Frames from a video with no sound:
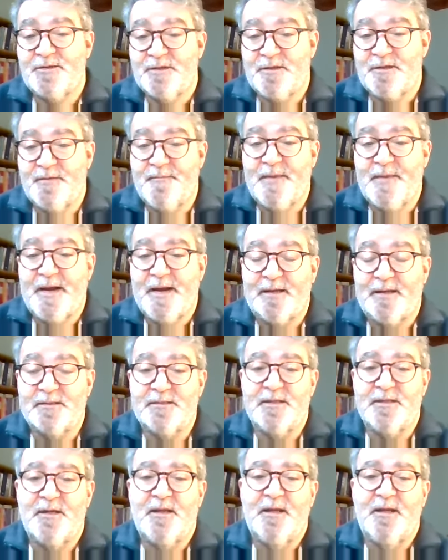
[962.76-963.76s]
of the
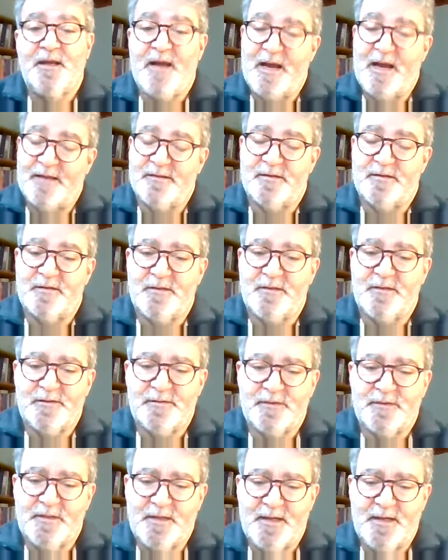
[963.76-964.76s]
bank's
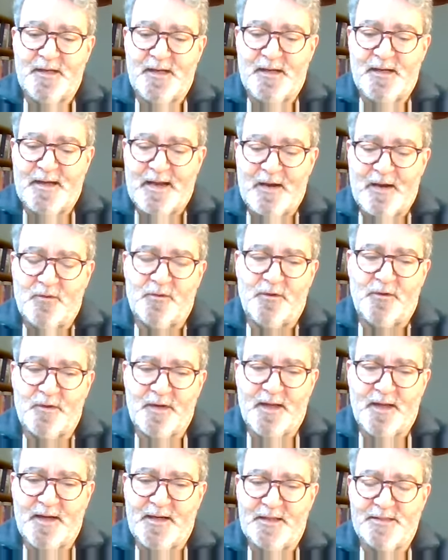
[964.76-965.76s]
ethical
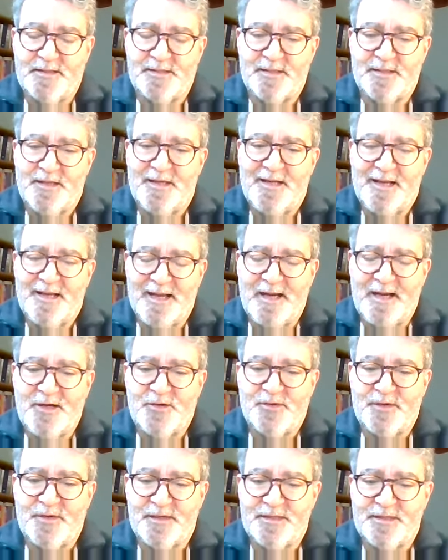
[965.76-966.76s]
outlook and its
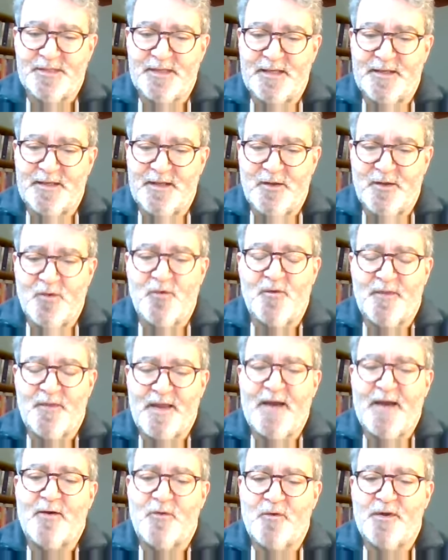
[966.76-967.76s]
interest in
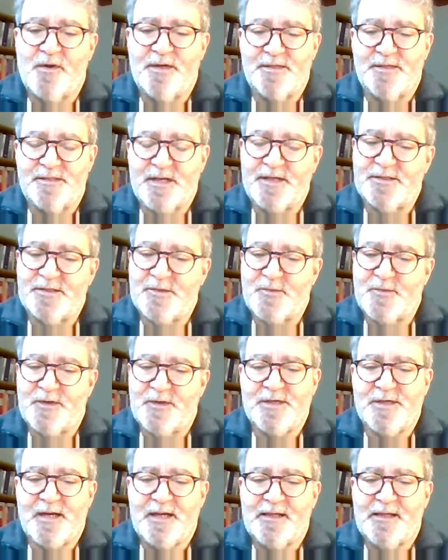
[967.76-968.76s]
that organization
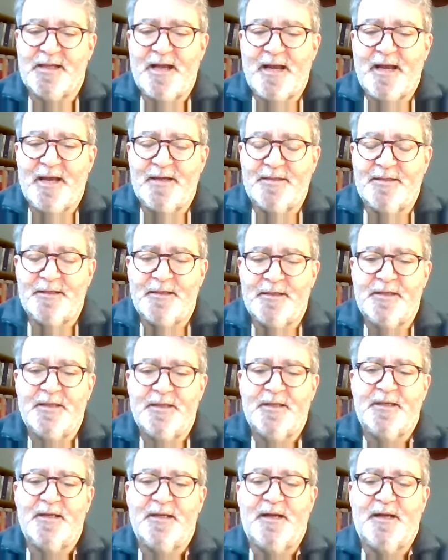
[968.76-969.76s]
which I led,
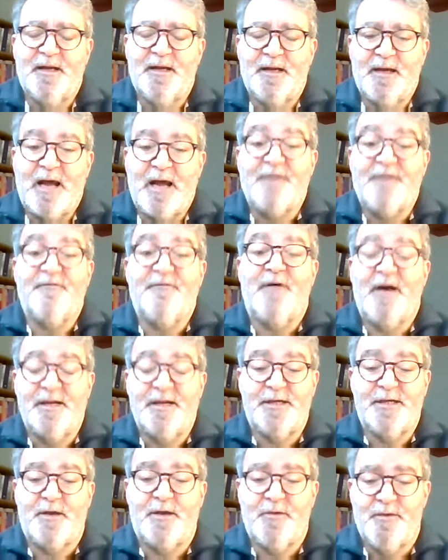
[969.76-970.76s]

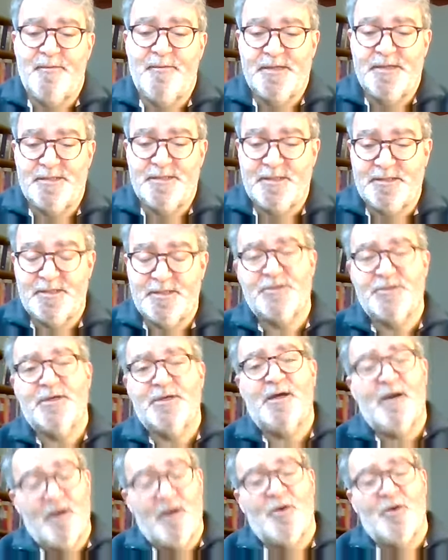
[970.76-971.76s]
advising other businesses
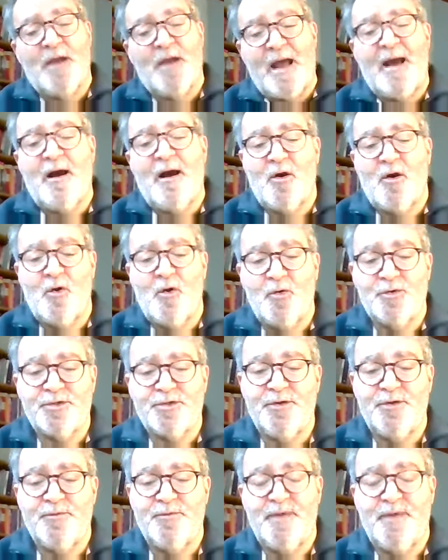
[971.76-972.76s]
on how
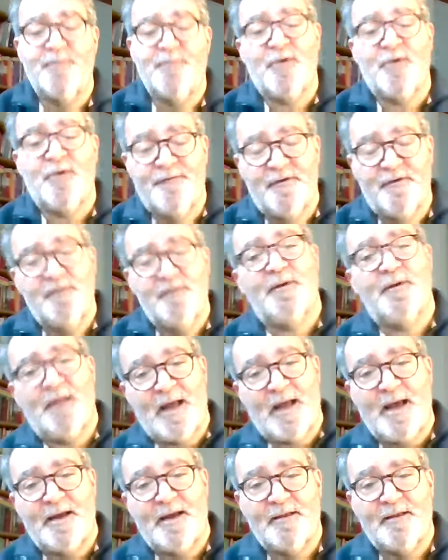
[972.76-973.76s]
to be profitable
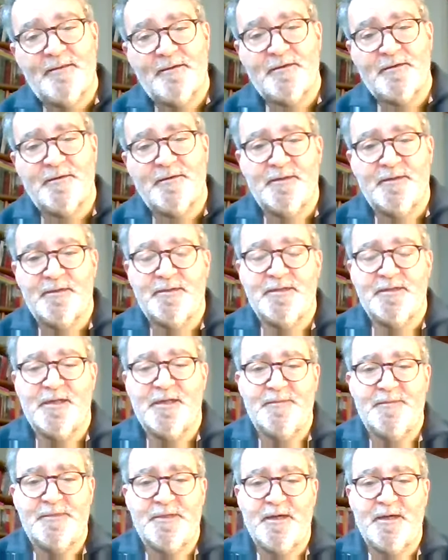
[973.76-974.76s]
and ethical at the
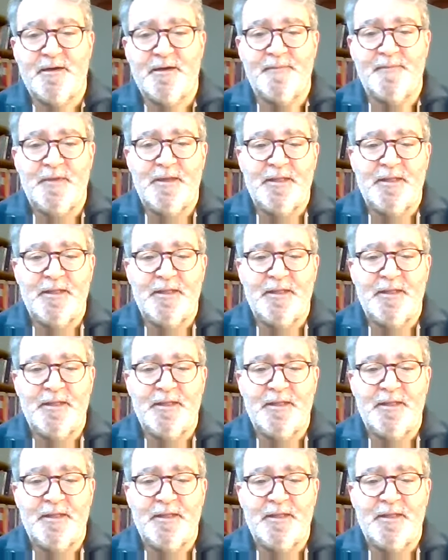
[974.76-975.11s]
same time.